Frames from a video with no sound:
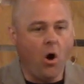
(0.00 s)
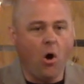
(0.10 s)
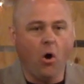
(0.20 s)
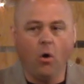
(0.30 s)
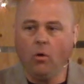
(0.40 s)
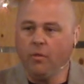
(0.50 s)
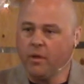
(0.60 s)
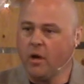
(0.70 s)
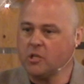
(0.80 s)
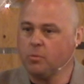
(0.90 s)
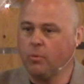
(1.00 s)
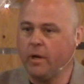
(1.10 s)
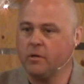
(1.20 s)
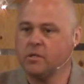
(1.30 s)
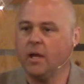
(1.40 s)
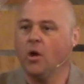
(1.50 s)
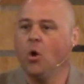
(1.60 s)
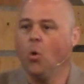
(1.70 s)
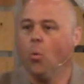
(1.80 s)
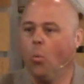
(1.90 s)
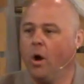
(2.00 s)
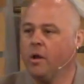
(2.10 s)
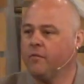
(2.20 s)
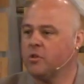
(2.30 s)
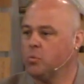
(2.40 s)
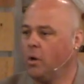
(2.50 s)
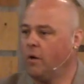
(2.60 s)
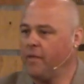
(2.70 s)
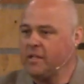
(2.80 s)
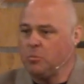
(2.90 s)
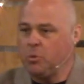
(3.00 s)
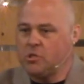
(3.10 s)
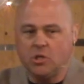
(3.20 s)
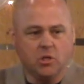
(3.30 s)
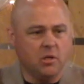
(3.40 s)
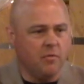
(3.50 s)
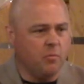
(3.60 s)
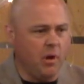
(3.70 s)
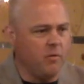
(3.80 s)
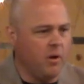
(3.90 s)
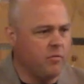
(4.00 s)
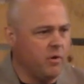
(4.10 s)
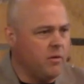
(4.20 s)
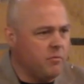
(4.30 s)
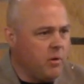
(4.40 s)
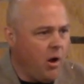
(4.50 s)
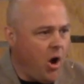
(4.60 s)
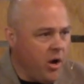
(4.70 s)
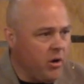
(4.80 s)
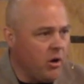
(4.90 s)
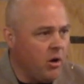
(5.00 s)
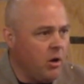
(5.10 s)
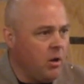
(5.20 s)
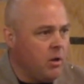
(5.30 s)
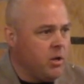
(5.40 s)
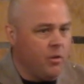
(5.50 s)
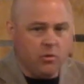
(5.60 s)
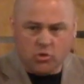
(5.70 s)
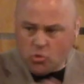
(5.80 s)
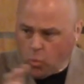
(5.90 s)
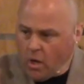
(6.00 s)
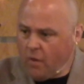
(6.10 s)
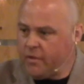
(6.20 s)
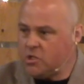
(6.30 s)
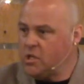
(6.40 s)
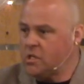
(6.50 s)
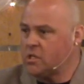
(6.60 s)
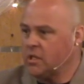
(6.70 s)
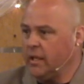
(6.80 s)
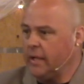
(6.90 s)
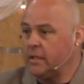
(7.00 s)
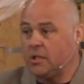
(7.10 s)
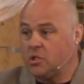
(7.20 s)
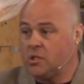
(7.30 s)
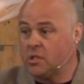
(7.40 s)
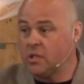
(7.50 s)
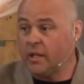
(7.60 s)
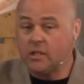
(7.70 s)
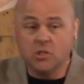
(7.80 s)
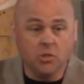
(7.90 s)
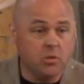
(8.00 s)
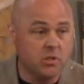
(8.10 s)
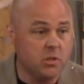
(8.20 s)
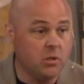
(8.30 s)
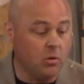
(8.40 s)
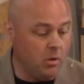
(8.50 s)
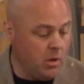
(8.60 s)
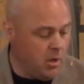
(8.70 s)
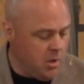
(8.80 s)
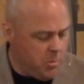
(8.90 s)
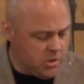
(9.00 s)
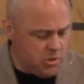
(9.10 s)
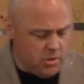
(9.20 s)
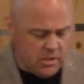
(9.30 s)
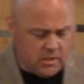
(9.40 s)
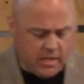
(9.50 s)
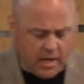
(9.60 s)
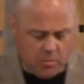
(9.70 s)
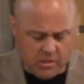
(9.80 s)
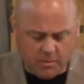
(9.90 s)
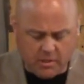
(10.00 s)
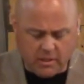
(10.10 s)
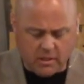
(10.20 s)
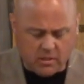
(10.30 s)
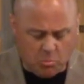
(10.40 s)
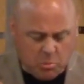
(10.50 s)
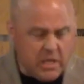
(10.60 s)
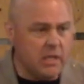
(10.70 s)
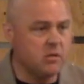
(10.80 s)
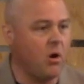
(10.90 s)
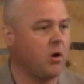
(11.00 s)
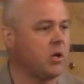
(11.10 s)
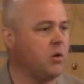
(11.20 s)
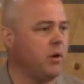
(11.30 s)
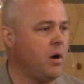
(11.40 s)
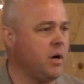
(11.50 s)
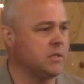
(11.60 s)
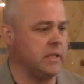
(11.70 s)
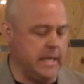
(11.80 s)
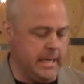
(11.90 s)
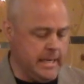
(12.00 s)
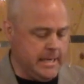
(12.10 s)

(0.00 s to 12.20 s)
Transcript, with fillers: All the gospel writers say, one of the 12. That's a position of, of, of honor. You know, those 12 that Jesus selected, and Jesus selected Judas too. But Judas has got to be something that just piques our curiosity.